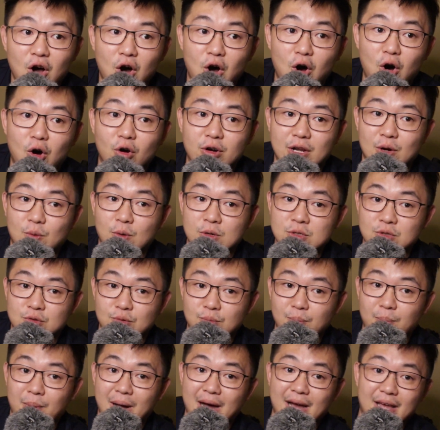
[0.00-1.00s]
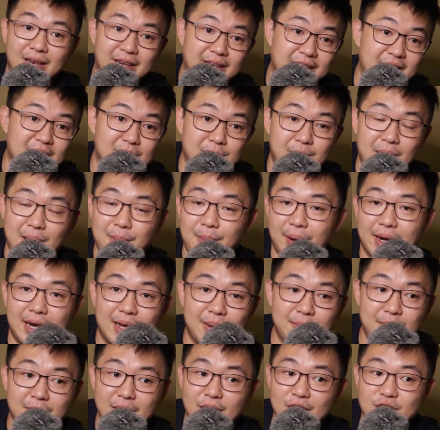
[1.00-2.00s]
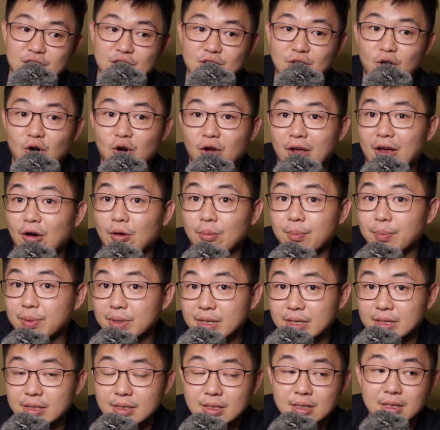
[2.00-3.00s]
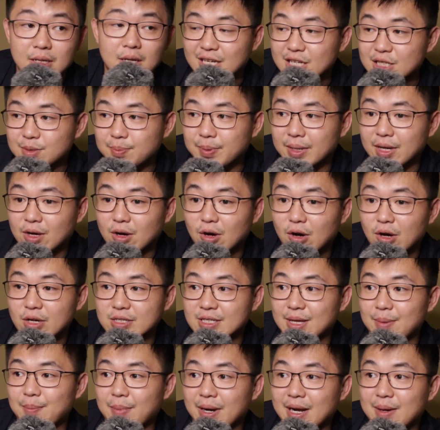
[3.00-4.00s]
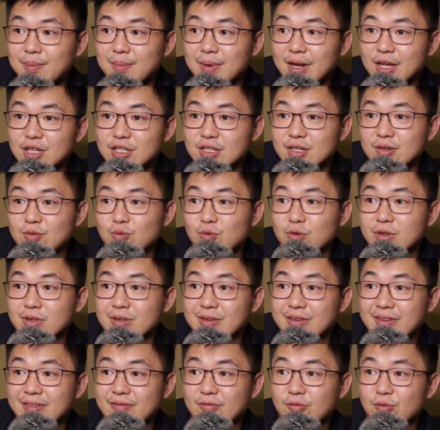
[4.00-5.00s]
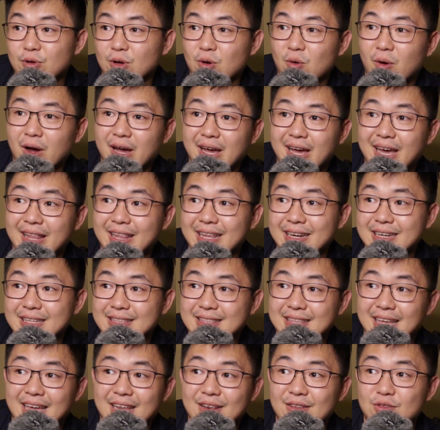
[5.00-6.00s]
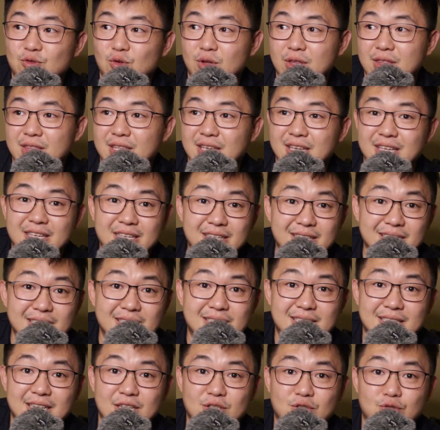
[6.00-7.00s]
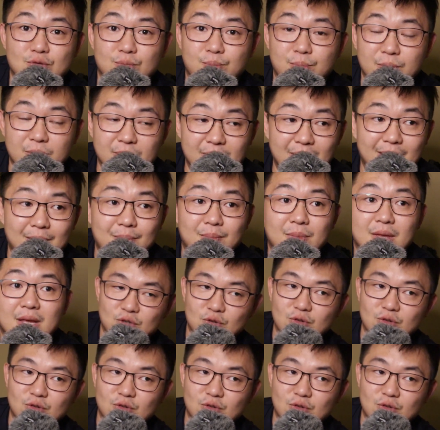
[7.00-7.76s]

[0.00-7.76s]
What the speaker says: or that wants to buy nearby Bandar Malaysia or got burned, just because that Bandar Malaysia will require another 10-20 years just to build up.